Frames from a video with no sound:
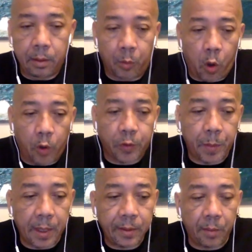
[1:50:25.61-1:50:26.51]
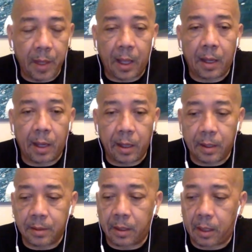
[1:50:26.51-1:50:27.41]
him cost me I said me
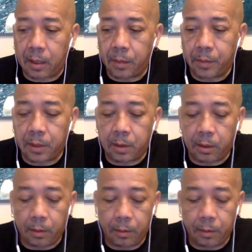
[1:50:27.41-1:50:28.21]
alliance and all them thing there.